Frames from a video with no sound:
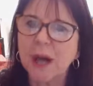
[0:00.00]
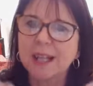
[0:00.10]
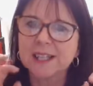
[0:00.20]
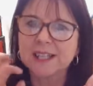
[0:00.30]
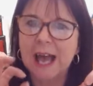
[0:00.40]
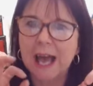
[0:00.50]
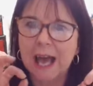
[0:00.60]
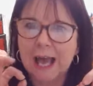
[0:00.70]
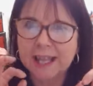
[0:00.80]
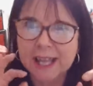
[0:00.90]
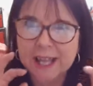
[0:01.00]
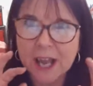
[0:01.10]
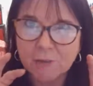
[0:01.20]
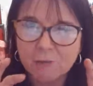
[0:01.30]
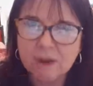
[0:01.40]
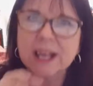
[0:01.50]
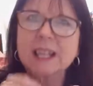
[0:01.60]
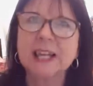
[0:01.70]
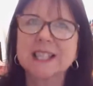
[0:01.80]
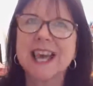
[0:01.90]
And then I
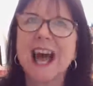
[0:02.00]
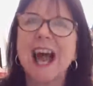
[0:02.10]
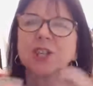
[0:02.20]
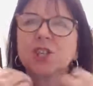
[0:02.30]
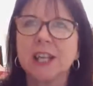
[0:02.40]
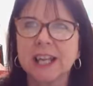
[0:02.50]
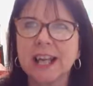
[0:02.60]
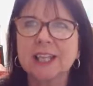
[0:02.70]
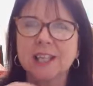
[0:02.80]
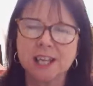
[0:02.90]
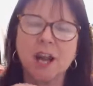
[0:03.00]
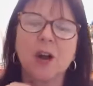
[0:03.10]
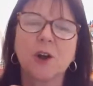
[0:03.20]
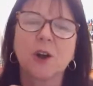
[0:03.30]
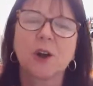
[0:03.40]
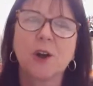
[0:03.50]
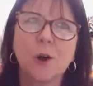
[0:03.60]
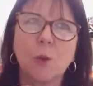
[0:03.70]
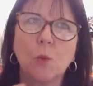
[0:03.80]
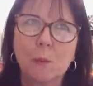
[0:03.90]
realized that actually, as a young
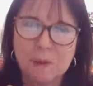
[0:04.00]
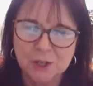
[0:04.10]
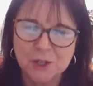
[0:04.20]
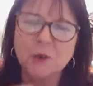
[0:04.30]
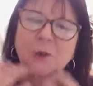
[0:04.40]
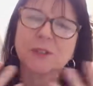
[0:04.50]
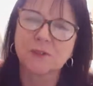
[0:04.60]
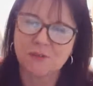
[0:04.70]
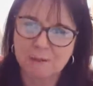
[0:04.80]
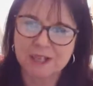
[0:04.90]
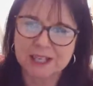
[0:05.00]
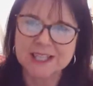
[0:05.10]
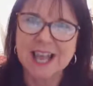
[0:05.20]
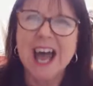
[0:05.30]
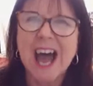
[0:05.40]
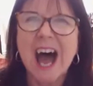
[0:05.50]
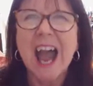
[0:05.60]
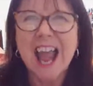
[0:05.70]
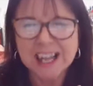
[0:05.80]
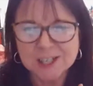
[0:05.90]
woman who was a feminist, I
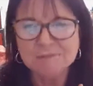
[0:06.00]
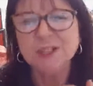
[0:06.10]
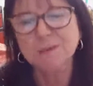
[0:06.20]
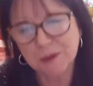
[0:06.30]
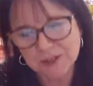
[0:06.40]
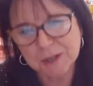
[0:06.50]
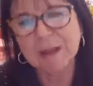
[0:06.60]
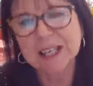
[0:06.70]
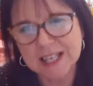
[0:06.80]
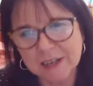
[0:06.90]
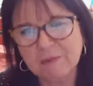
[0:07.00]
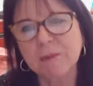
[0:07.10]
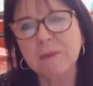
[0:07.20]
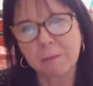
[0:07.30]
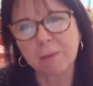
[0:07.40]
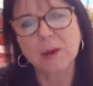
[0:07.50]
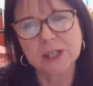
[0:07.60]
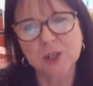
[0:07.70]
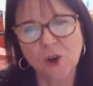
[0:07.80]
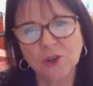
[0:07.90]
had a responsibility from that
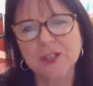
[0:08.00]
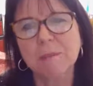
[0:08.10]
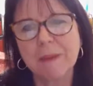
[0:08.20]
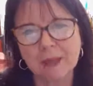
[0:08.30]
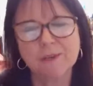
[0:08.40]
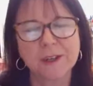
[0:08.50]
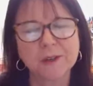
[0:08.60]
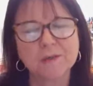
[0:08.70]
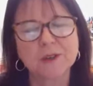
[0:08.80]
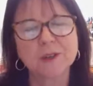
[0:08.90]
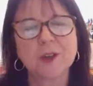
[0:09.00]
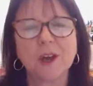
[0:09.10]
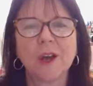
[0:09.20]
point on to make films